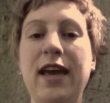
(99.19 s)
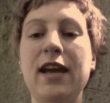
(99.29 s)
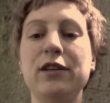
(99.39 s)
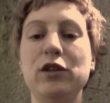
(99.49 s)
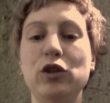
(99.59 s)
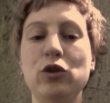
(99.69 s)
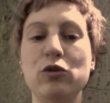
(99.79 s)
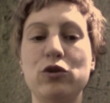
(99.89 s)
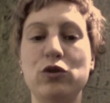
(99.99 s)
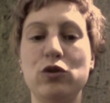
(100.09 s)
then
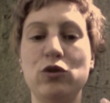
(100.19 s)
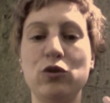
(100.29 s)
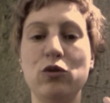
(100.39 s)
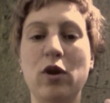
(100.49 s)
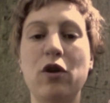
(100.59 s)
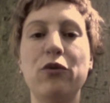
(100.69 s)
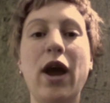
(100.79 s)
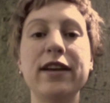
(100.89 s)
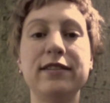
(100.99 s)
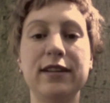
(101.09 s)
used to
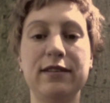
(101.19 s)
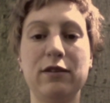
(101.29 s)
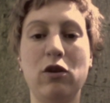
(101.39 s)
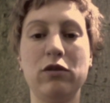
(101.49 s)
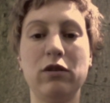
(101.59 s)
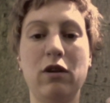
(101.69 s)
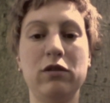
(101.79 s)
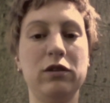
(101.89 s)
write it on